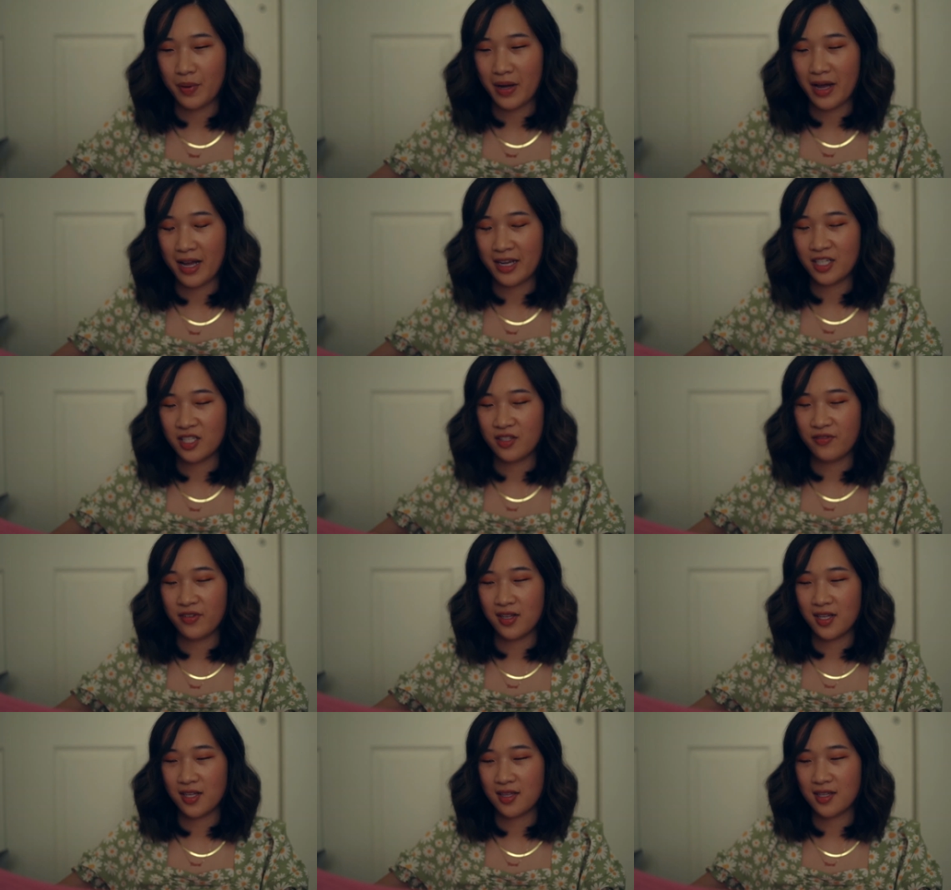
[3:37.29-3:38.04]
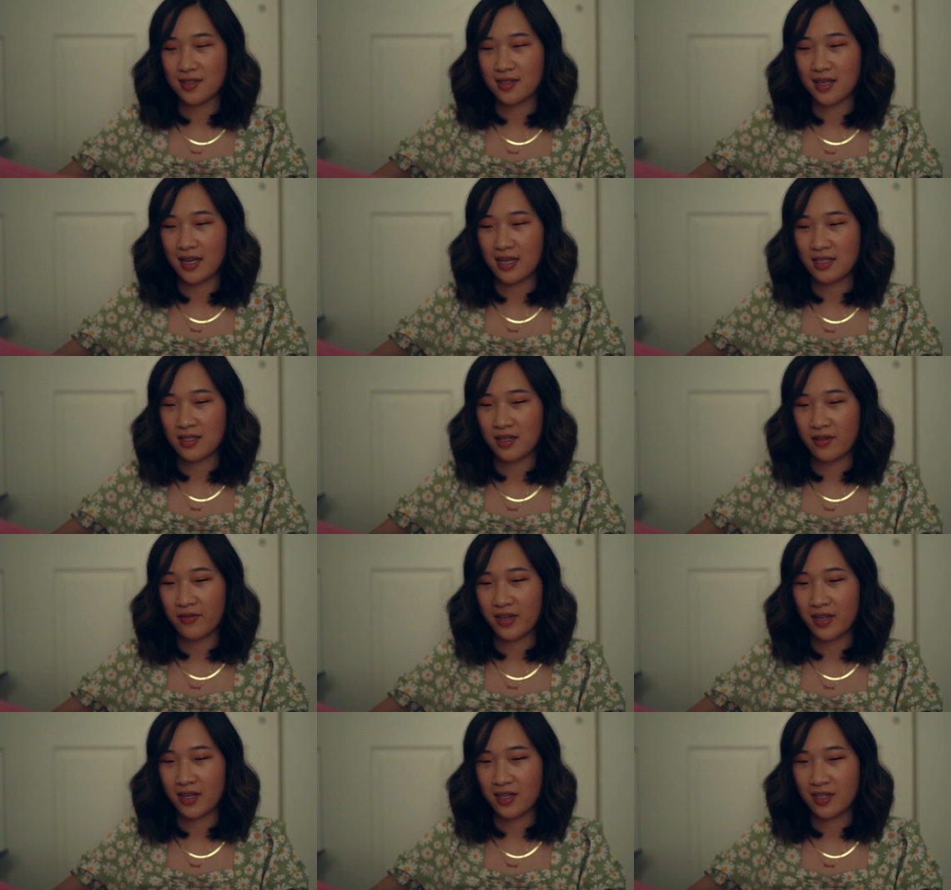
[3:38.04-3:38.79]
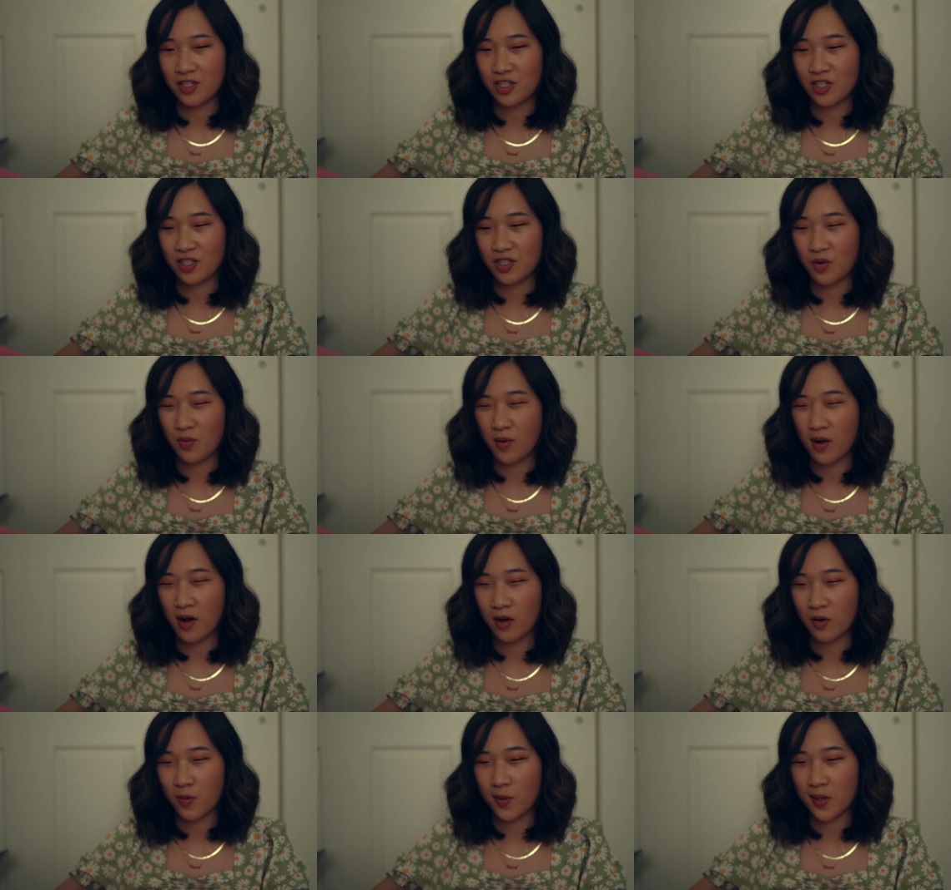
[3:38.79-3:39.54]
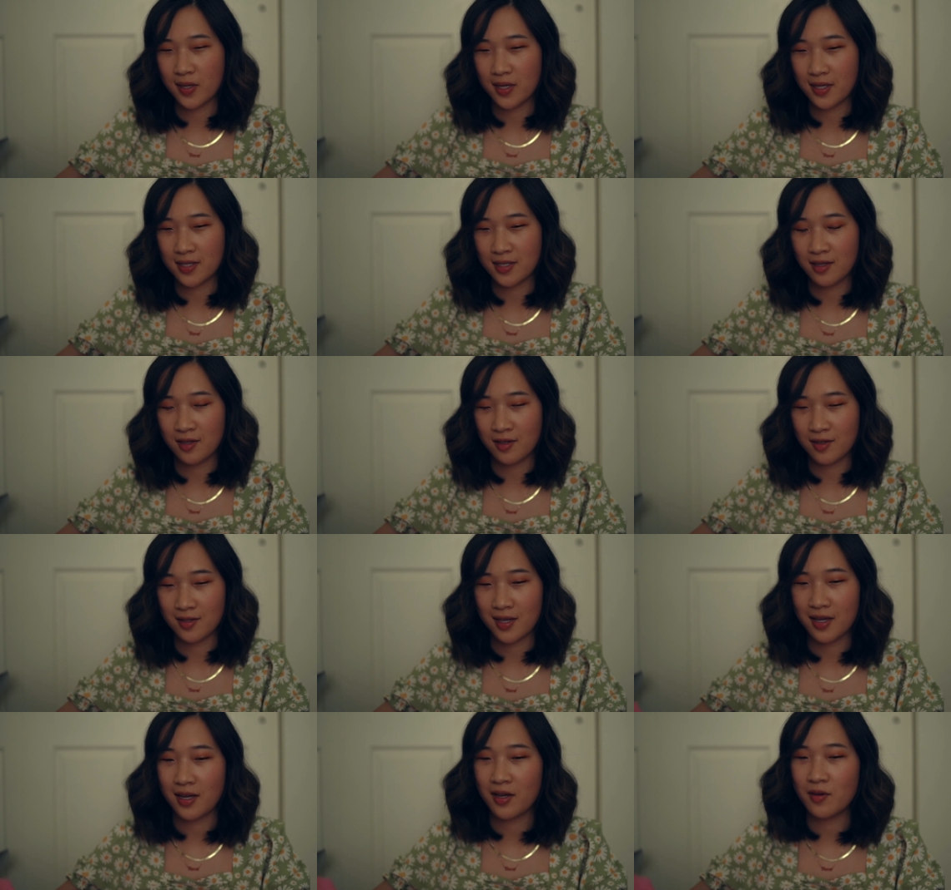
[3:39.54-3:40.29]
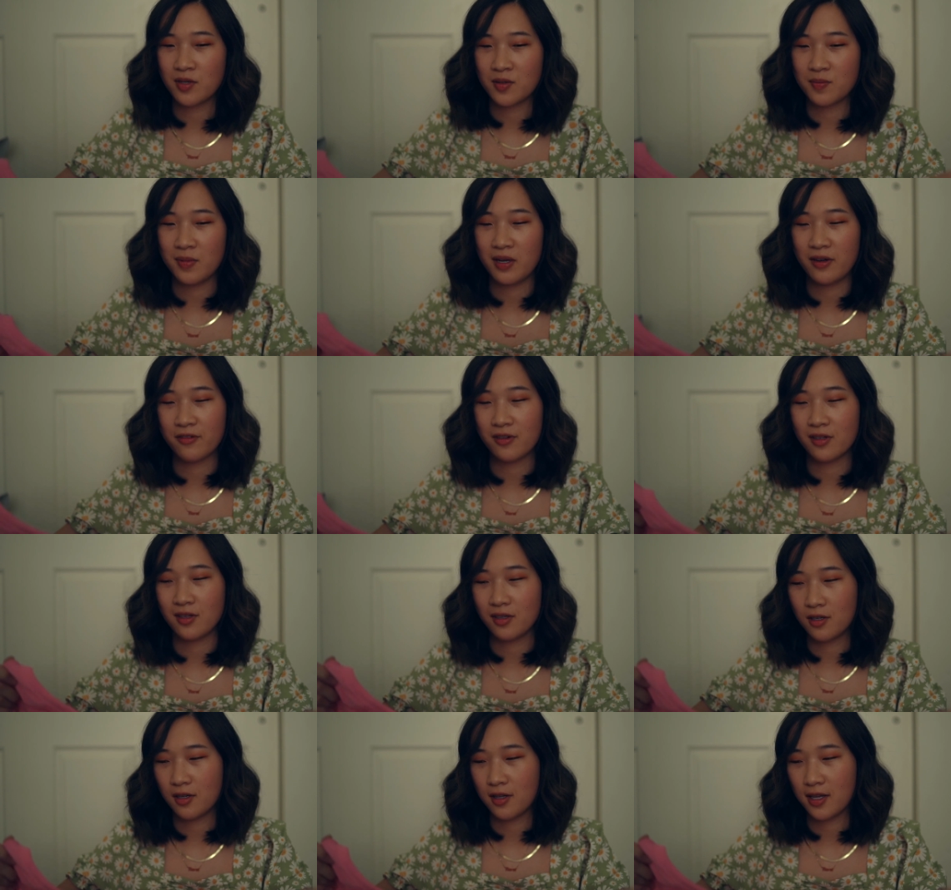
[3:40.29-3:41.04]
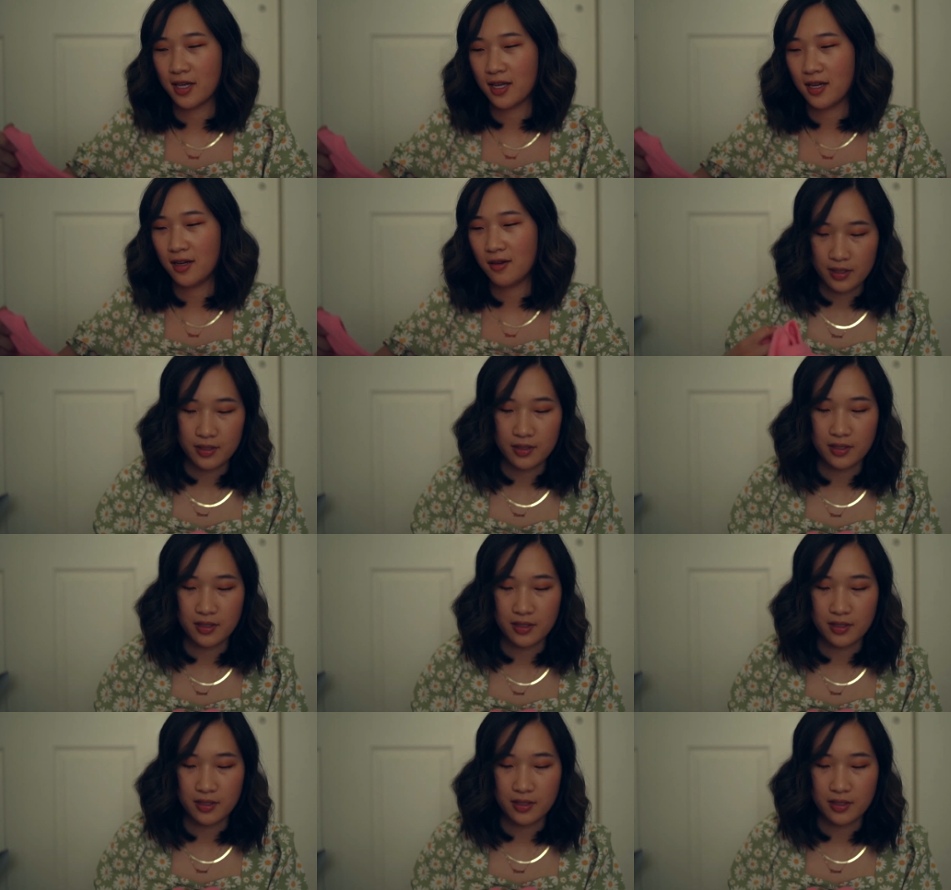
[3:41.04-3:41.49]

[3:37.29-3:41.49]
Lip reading: But I just feel like the size of it is just so awkward because it looks like it was made for a little kid.